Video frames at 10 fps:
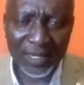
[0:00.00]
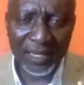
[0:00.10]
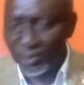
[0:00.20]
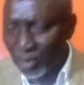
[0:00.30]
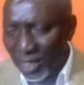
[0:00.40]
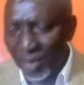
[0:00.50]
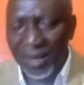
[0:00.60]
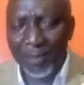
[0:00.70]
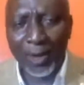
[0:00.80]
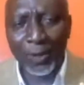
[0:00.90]
And talk
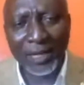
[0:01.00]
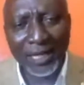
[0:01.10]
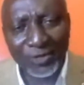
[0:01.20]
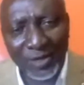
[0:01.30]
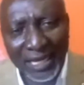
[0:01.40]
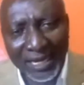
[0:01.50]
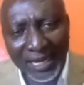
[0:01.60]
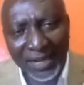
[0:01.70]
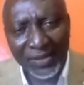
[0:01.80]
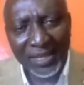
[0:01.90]
about my own country,
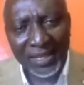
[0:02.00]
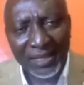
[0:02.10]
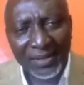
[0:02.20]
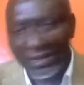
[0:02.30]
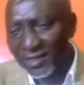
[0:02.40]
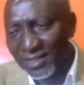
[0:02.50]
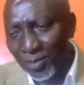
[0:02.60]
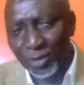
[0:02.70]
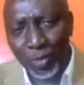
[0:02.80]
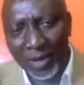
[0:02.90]
Ghana, is the
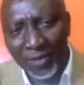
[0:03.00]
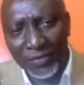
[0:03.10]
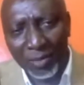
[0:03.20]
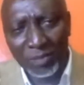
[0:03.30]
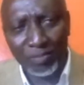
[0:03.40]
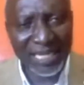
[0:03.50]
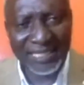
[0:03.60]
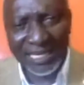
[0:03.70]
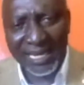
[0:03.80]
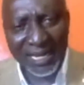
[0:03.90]
most, one of the most
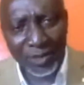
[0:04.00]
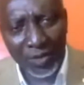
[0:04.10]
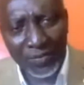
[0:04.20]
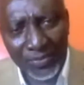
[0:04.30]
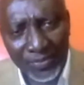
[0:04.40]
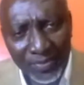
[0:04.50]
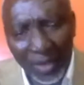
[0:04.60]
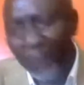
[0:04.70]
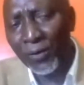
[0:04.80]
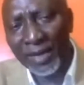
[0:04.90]
blessed land
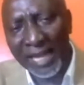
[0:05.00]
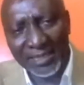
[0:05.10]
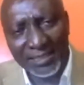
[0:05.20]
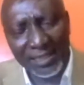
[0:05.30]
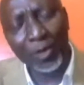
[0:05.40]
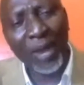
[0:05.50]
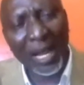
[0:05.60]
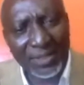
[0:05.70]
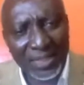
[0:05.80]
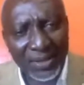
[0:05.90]
of all lands in the
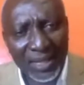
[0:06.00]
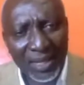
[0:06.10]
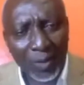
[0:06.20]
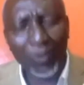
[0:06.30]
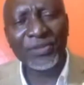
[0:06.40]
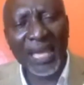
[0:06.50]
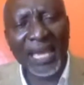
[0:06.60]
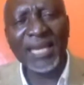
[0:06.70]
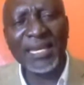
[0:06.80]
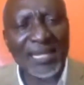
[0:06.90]
world, with
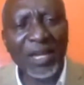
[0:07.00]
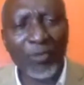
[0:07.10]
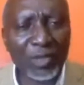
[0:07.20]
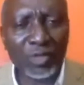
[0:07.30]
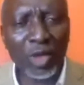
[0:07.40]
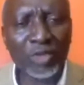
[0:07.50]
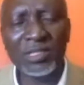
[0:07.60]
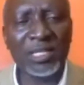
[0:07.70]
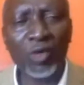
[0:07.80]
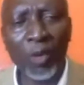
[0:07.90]
any
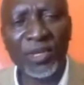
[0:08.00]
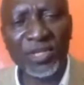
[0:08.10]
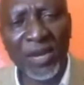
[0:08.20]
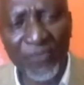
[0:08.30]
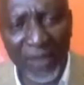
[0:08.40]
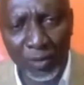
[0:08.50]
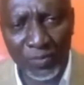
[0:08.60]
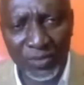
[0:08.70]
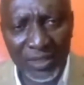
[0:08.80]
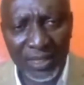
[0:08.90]
resources in commercial
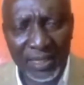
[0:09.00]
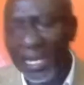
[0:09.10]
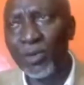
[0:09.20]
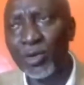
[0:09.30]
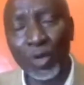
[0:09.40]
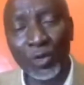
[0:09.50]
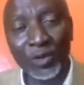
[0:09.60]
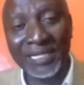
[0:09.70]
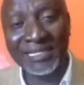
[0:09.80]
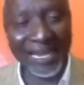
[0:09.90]
volumes that we don't know
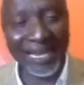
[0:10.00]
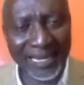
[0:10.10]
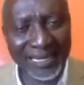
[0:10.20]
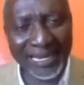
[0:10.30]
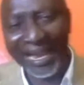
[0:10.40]
the tail and the